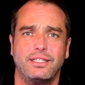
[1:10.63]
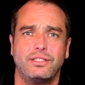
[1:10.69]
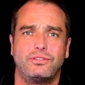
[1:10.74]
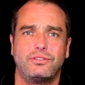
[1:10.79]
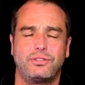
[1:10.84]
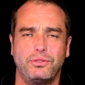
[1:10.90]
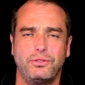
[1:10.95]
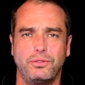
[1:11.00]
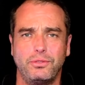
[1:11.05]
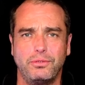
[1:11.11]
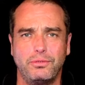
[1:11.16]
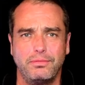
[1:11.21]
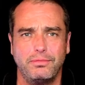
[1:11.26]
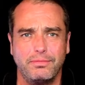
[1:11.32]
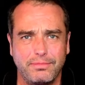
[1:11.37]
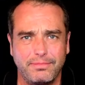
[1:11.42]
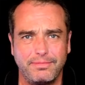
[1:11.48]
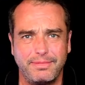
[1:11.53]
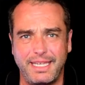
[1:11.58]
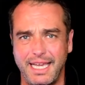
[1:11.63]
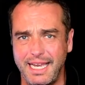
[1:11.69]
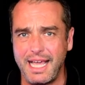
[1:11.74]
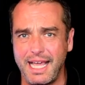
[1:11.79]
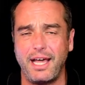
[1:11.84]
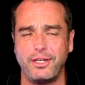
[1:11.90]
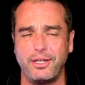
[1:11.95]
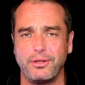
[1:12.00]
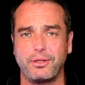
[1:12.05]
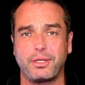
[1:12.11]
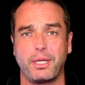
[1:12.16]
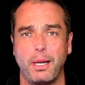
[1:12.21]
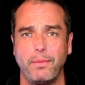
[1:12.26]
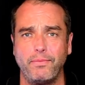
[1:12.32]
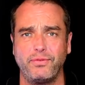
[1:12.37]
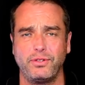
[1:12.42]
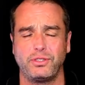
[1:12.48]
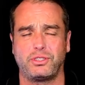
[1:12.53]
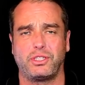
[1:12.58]
to get out of your
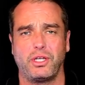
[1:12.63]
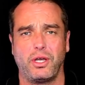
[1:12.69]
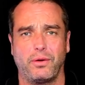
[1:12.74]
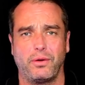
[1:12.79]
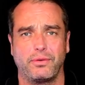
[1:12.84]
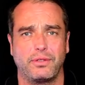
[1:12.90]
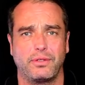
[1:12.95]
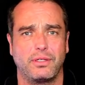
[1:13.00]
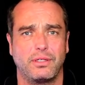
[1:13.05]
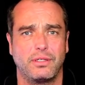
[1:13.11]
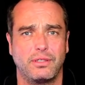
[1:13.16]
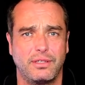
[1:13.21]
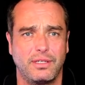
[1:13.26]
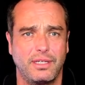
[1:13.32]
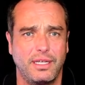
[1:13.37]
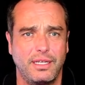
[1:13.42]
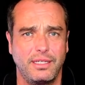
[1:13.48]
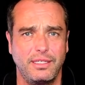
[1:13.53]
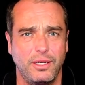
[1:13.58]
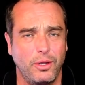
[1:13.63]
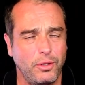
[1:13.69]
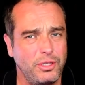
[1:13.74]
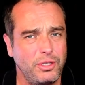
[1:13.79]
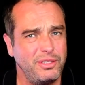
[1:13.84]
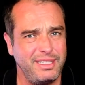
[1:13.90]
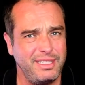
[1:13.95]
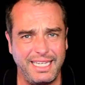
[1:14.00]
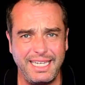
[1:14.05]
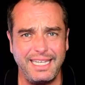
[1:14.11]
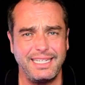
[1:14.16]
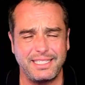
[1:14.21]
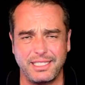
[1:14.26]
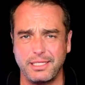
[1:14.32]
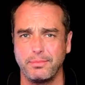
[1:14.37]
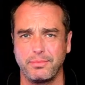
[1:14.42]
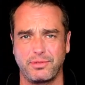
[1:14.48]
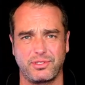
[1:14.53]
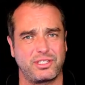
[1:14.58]
comfort zone. You know, you need
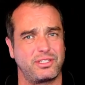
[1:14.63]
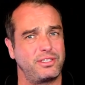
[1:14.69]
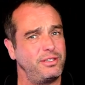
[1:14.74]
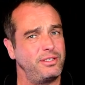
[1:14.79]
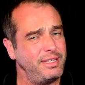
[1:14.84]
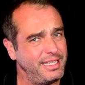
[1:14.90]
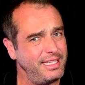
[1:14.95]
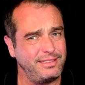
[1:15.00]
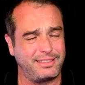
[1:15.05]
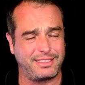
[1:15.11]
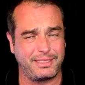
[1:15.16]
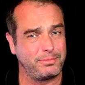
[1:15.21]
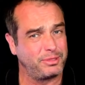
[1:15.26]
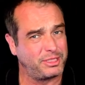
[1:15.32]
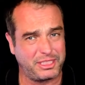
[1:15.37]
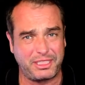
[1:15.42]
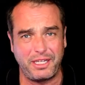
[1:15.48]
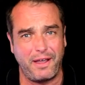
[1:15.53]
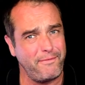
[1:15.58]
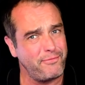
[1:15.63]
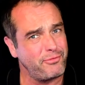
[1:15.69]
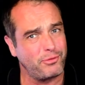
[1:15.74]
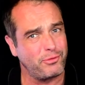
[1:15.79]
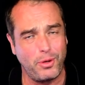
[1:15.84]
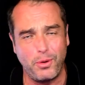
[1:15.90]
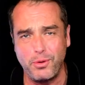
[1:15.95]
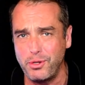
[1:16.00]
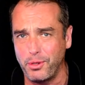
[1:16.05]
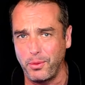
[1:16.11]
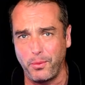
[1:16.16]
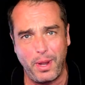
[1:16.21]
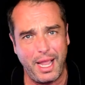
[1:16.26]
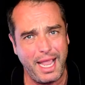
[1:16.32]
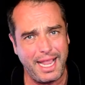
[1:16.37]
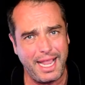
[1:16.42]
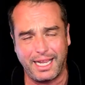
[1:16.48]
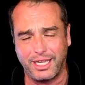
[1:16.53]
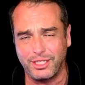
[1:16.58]
some stuff thrown your
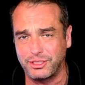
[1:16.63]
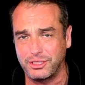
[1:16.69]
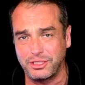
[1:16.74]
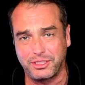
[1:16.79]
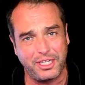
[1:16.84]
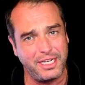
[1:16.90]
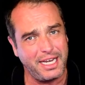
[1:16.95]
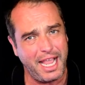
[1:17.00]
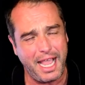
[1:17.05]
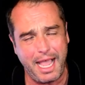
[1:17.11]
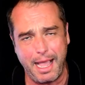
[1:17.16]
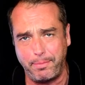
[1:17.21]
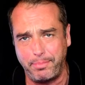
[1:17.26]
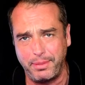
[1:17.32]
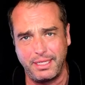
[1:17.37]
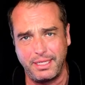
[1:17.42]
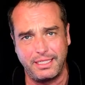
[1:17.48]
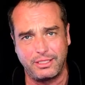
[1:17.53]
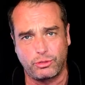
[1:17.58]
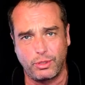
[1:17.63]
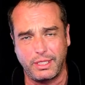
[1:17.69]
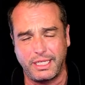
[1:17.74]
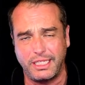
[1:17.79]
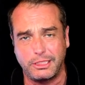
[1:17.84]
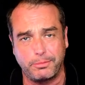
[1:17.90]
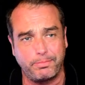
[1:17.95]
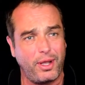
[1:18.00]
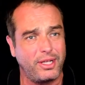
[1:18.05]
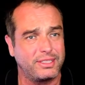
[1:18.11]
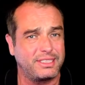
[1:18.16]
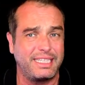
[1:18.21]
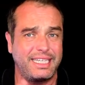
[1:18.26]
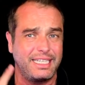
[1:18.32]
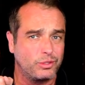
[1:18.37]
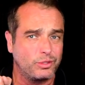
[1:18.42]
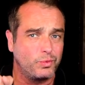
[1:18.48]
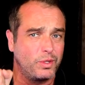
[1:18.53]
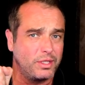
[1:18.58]
way because it's going to happen in tricky spots. And
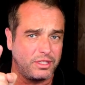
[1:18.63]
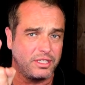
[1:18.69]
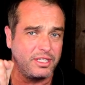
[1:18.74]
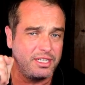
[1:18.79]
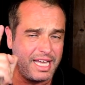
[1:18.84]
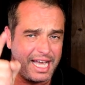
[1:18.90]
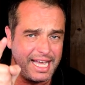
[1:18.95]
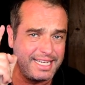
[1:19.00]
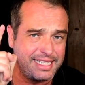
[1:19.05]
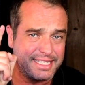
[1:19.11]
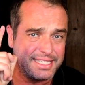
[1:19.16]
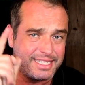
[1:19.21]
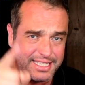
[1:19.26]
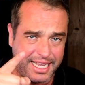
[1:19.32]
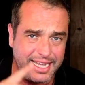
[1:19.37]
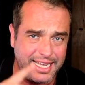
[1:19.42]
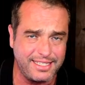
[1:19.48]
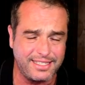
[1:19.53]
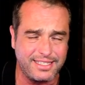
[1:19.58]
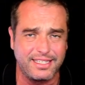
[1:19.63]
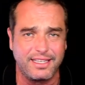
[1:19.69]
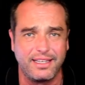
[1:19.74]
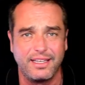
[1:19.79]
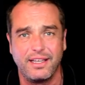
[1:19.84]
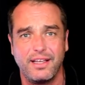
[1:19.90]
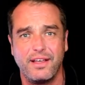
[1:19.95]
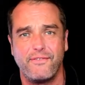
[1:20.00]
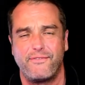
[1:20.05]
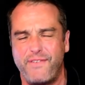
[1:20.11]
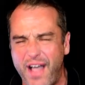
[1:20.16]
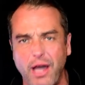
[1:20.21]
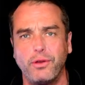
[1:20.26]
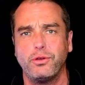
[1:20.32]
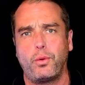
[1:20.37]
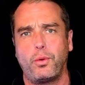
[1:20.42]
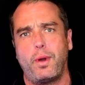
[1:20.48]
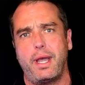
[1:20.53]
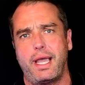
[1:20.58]
guess what? The United States
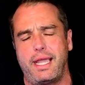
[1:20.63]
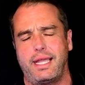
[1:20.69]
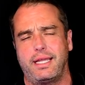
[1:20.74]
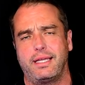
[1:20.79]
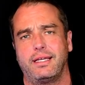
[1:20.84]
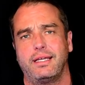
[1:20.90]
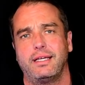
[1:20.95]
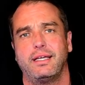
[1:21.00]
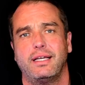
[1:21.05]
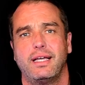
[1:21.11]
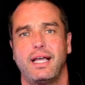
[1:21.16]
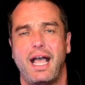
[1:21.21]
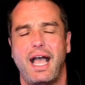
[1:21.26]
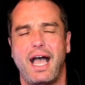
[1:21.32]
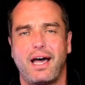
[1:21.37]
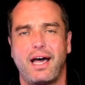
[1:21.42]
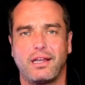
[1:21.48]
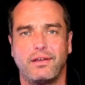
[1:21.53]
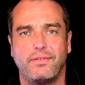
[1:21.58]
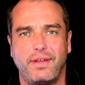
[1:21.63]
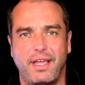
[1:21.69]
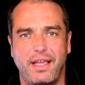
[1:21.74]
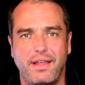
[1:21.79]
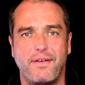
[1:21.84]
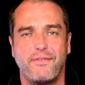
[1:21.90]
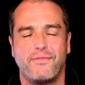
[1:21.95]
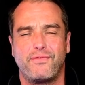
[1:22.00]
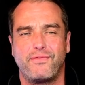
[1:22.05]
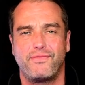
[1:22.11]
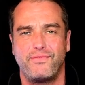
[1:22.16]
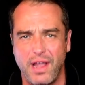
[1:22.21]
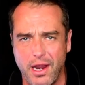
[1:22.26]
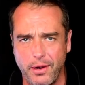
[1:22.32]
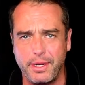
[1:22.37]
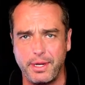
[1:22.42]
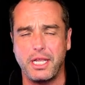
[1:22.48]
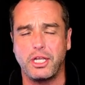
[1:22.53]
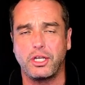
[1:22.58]
found a way out of a
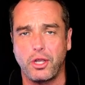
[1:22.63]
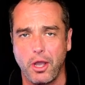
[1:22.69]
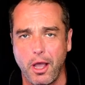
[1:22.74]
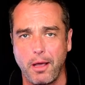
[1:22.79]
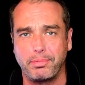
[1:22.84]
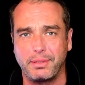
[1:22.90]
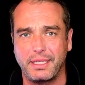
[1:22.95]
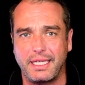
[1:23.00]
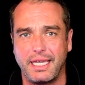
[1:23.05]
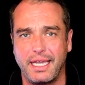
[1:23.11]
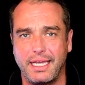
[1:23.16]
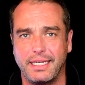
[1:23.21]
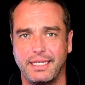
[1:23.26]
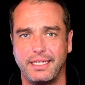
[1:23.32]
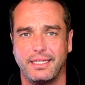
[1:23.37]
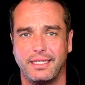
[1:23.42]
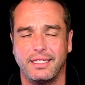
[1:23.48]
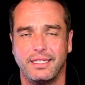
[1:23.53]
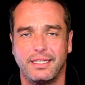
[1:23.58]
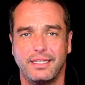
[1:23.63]
very complicated